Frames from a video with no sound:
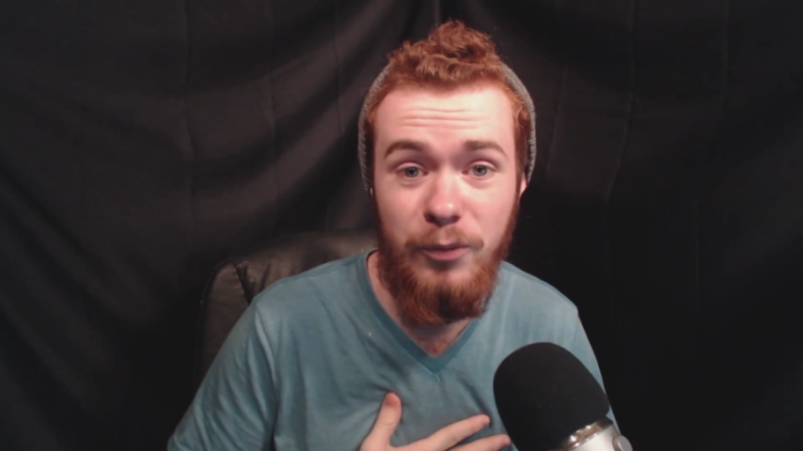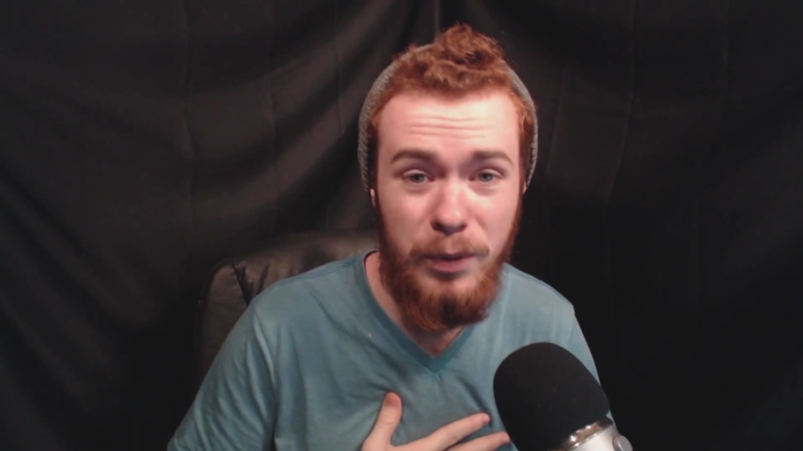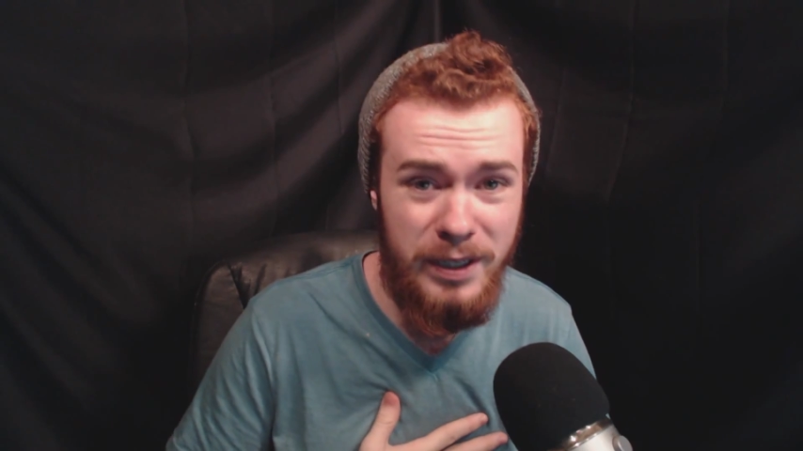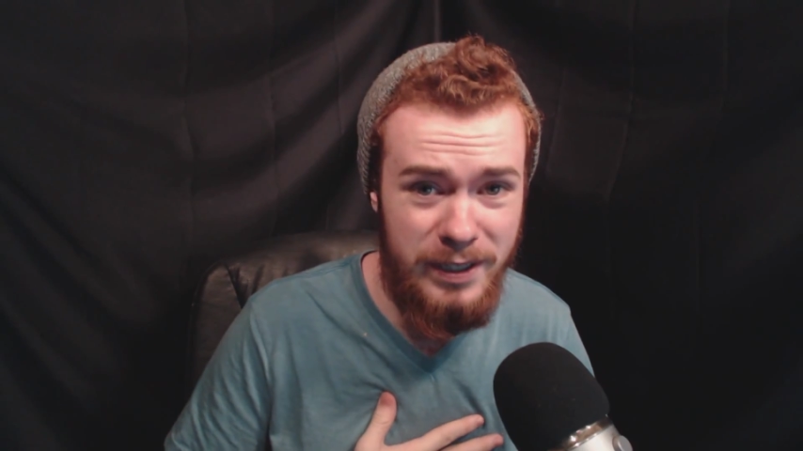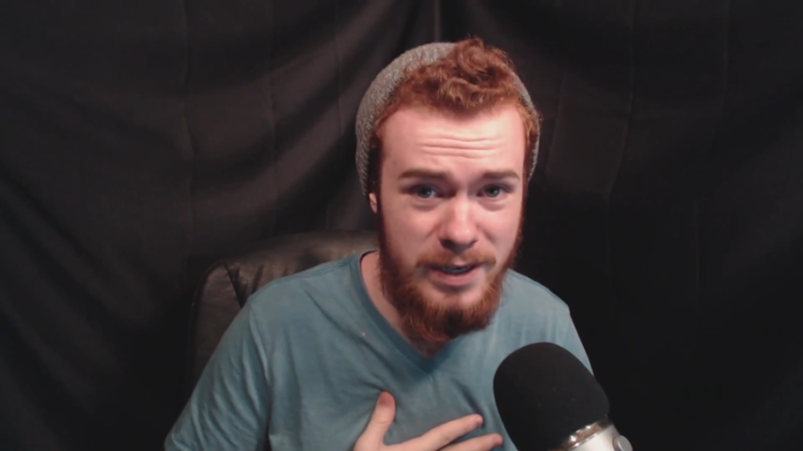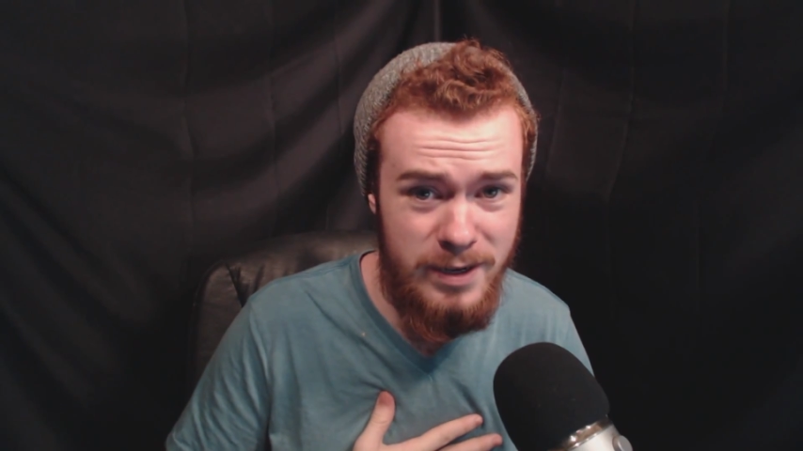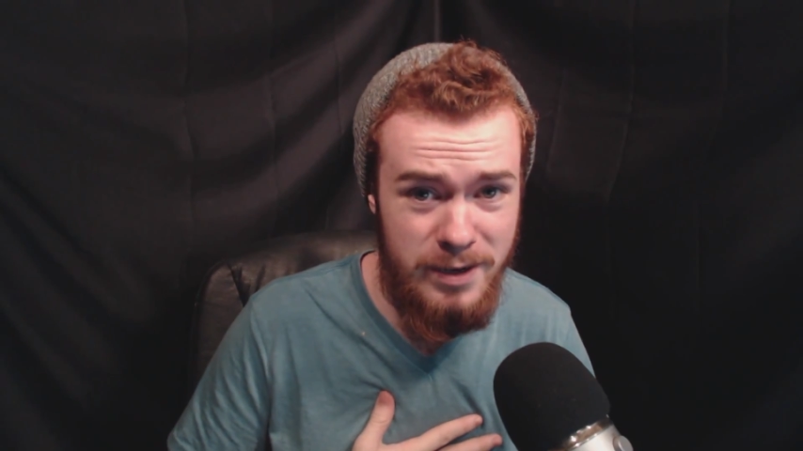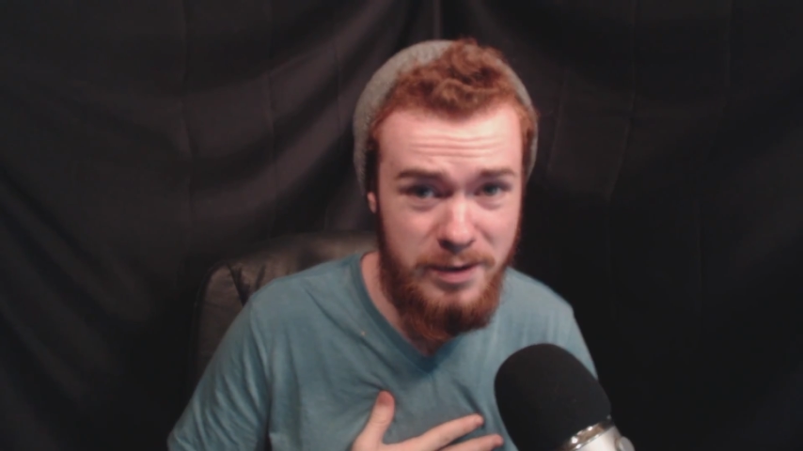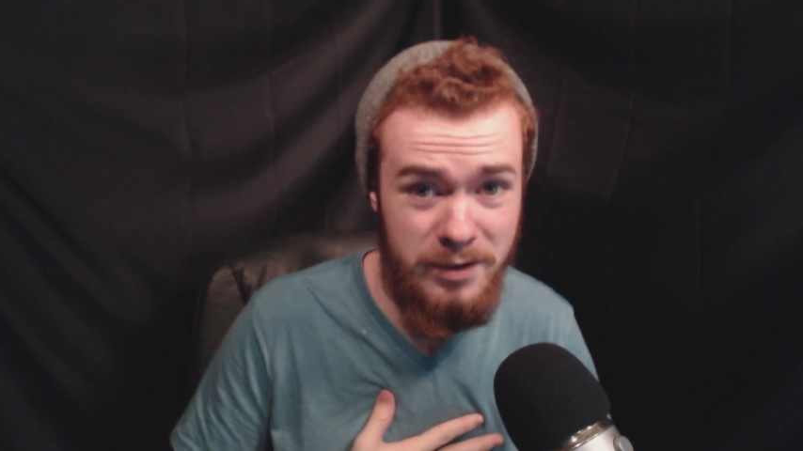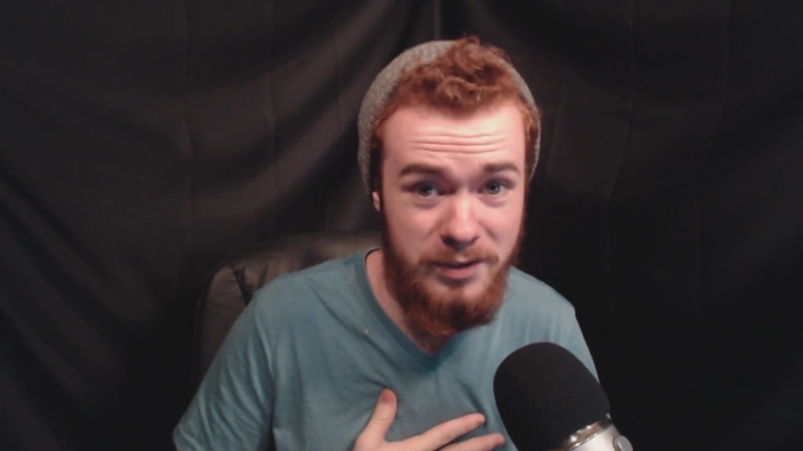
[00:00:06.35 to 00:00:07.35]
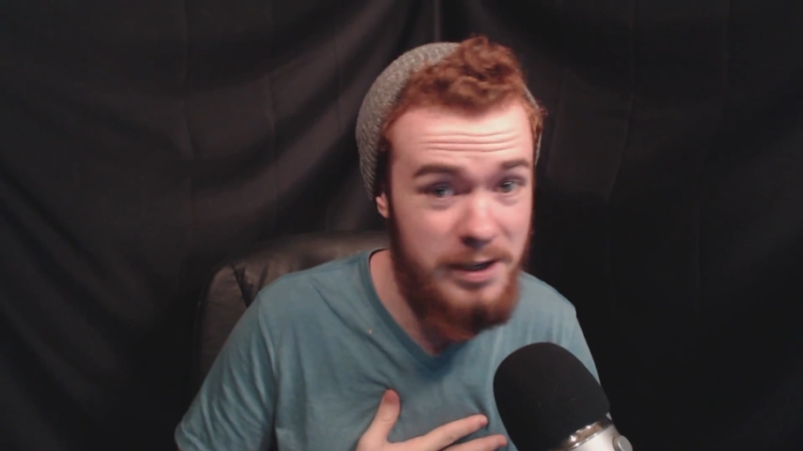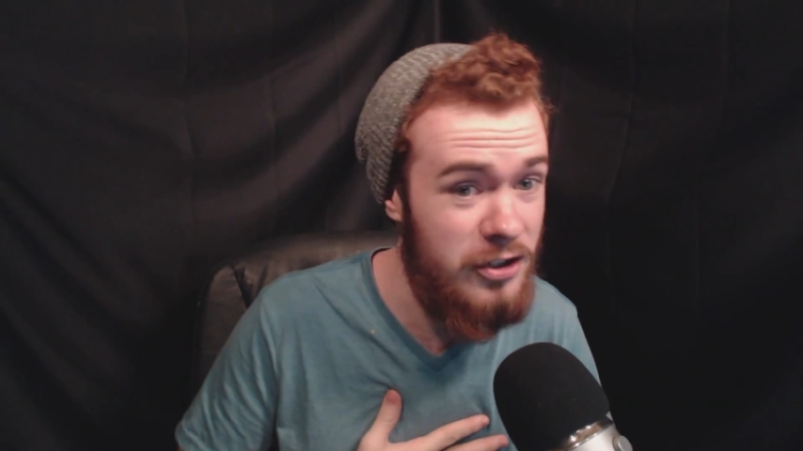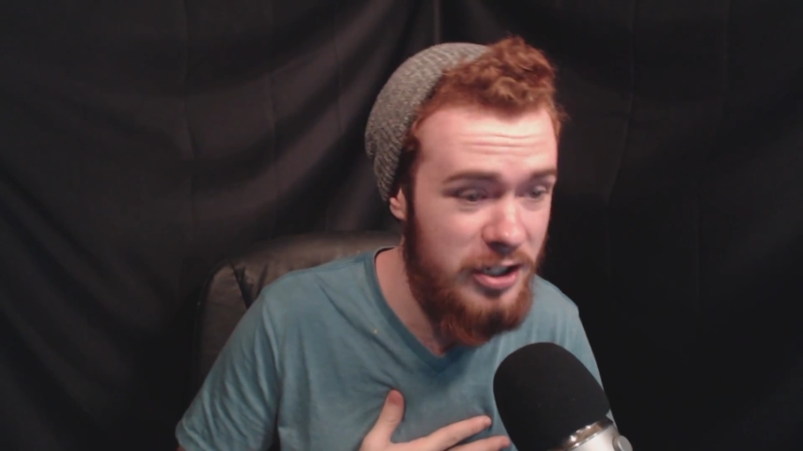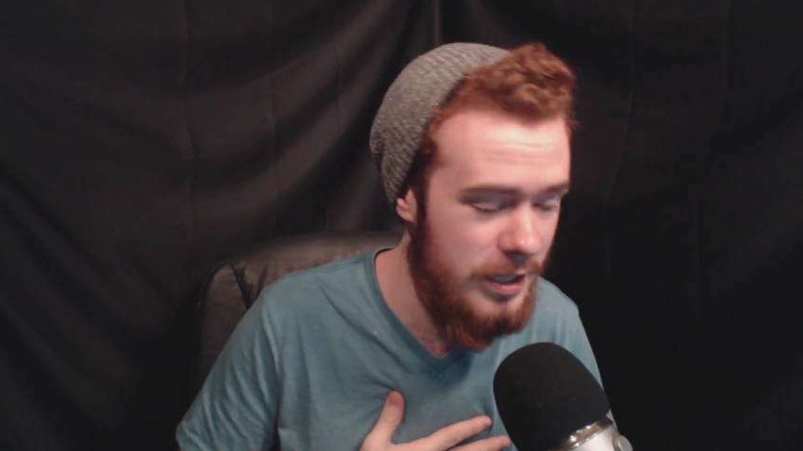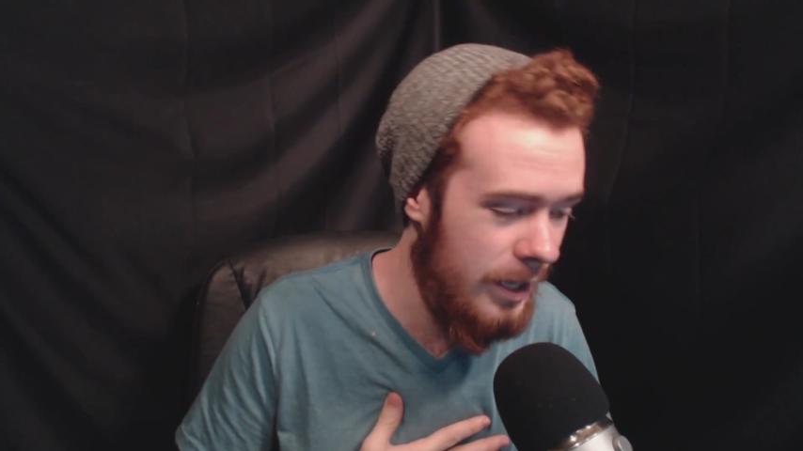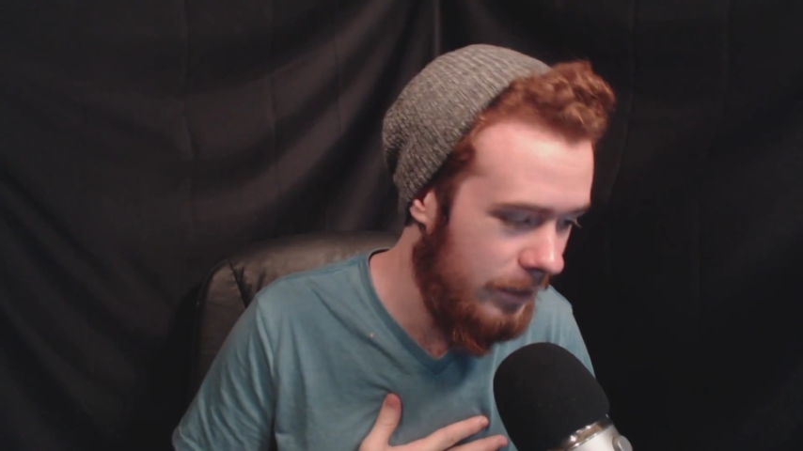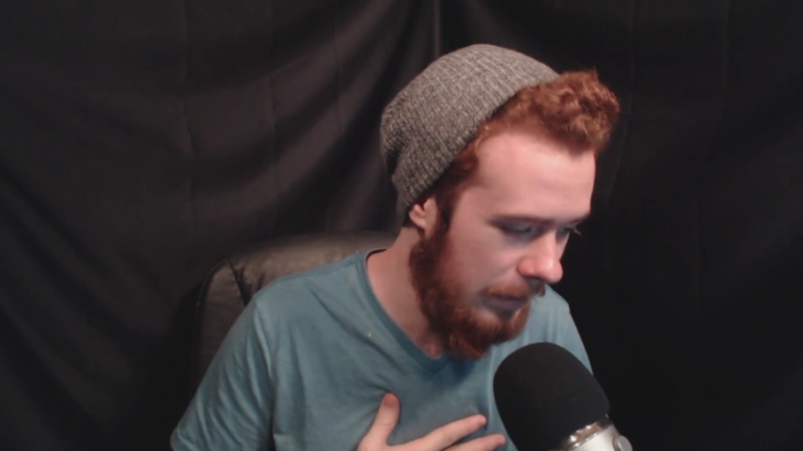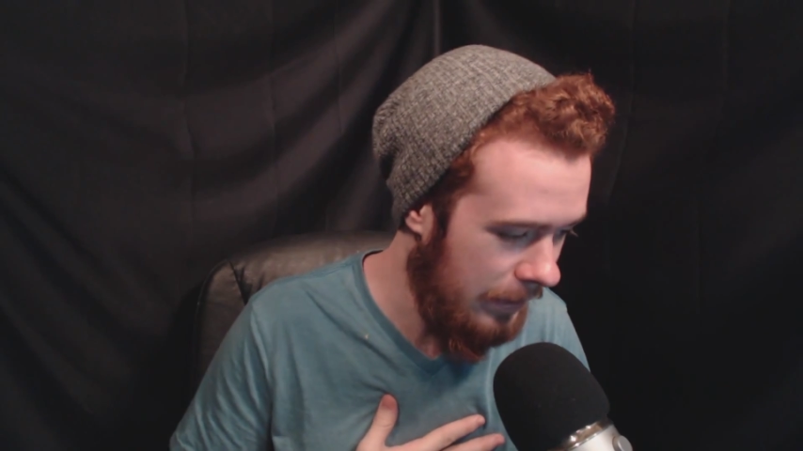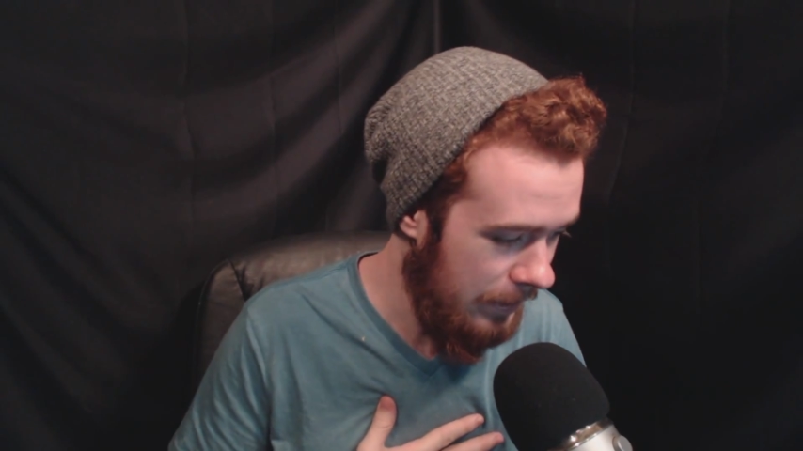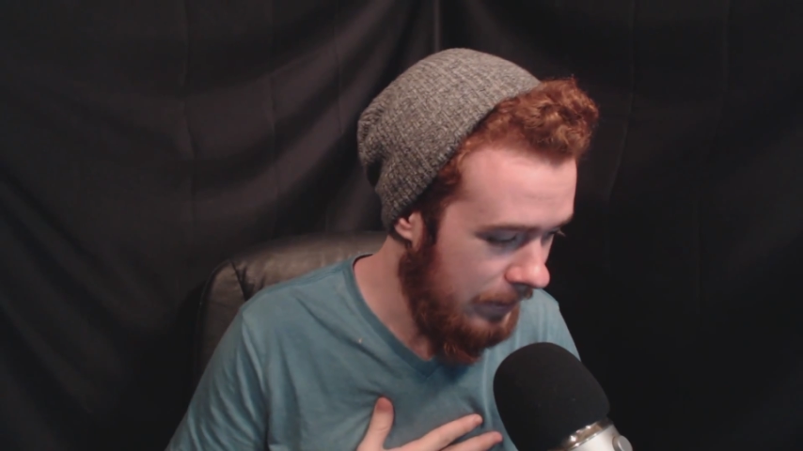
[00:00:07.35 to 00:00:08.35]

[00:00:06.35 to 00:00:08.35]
with TGN.